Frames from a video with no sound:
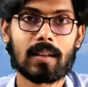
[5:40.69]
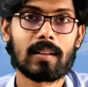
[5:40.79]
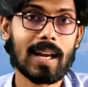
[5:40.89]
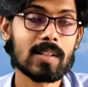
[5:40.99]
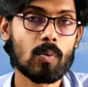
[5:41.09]

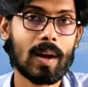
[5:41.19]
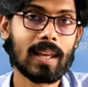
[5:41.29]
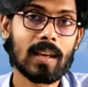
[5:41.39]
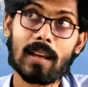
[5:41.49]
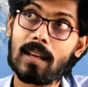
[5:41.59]
That's why
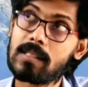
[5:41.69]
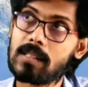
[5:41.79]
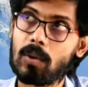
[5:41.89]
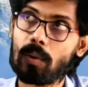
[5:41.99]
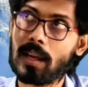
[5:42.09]
he's
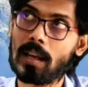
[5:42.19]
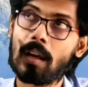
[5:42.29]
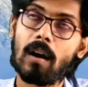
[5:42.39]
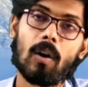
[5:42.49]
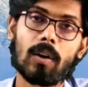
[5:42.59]
looking
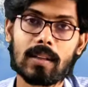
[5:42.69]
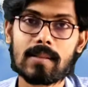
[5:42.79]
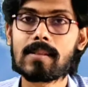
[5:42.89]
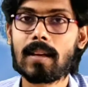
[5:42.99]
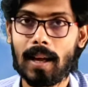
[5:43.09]
on the
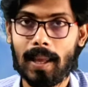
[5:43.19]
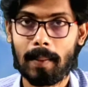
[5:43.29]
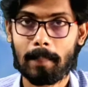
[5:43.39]
sky.